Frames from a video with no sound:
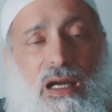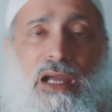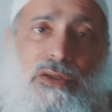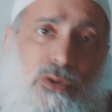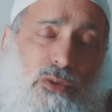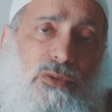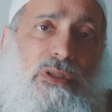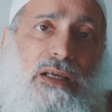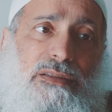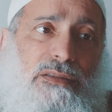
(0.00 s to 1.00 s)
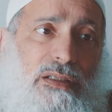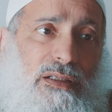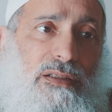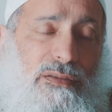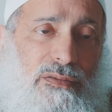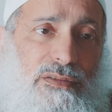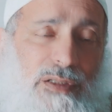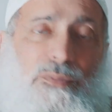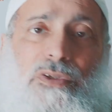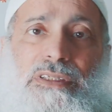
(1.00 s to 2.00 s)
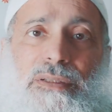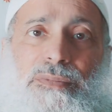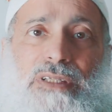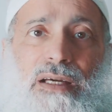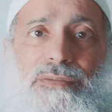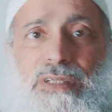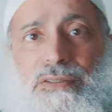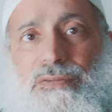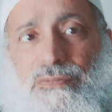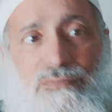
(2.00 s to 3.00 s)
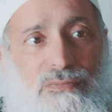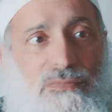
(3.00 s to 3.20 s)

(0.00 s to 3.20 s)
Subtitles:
I know that some Muslims are just,